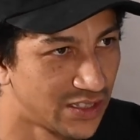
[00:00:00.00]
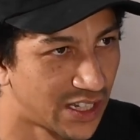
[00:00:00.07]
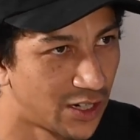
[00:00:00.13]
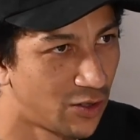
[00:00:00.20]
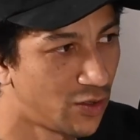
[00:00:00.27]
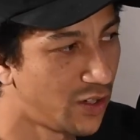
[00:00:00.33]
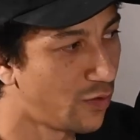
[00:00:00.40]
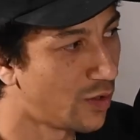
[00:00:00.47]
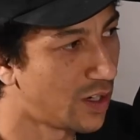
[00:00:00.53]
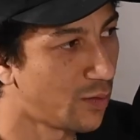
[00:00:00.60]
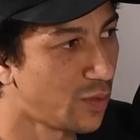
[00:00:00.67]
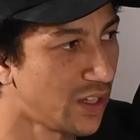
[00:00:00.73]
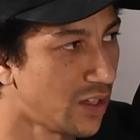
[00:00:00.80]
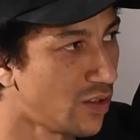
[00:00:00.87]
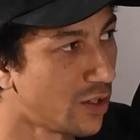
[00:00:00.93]
I don't even want to
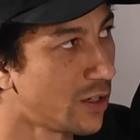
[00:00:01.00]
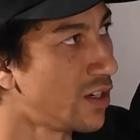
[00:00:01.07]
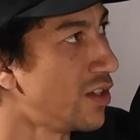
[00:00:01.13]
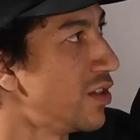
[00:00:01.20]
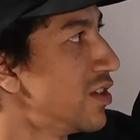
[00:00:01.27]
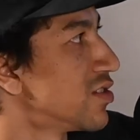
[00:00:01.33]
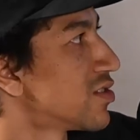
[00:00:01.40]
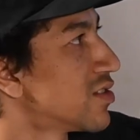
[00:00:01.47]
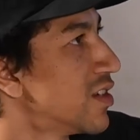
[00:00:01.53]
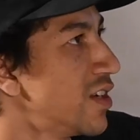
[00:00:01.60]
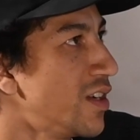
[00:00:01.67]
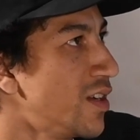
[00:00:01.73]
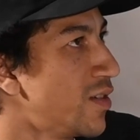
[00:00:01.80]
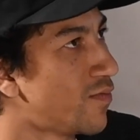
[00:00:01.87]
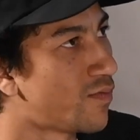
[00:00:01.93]
be learning this
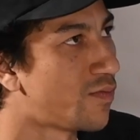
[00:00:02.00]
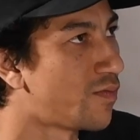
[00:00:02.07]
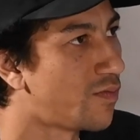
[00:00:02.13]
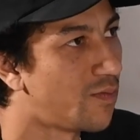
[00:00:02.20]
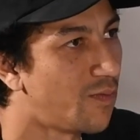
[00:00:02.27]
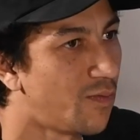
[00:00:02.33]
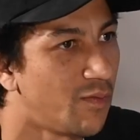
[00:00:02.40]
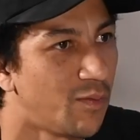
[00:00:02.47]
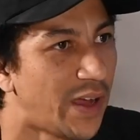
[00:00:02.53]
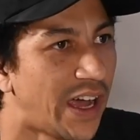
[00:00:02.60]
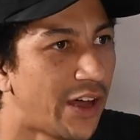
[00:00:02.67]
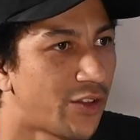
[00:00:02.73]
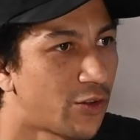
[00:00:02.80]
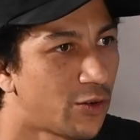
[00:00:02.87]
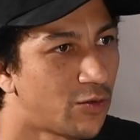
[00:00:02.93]

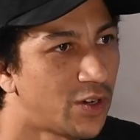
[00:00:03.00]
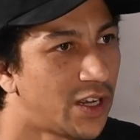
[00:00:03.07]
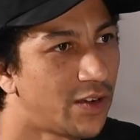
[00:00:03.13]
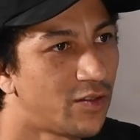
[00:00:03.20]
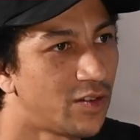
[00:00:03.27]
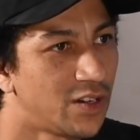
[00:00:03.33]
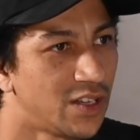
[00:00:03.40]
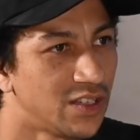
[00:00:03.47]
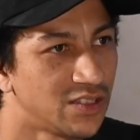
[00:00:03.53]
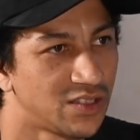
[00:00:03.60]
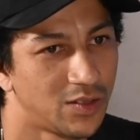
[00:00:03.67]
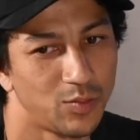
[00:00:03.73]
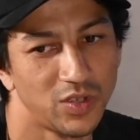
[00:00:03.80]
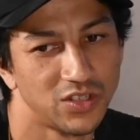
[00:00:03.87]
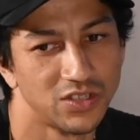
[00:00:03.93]
math or whatever it is.
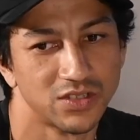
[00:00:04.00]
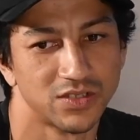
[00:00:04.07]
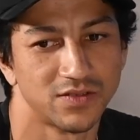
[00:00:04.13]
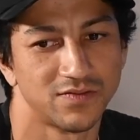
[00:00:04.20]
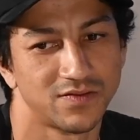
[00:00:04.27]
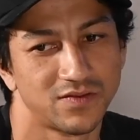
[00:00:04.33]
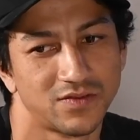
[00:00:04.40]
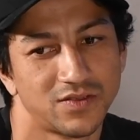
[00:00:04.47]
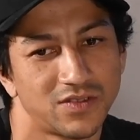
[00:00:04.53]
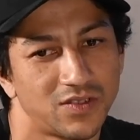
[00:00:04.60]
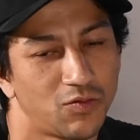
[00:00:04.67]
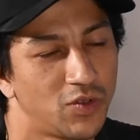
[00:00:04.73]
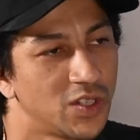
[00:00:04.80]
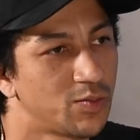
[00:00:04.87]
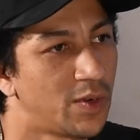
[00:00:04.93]

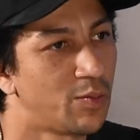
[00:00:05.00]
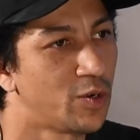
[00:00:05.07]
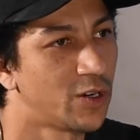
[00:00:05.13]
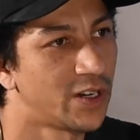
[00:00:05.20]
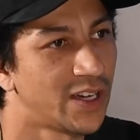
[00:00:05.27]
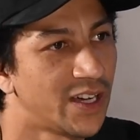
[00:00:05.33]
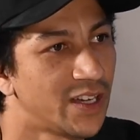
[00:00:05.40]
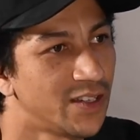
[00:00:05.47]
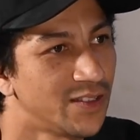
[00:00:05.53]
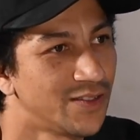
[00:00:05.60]
Where's my board at?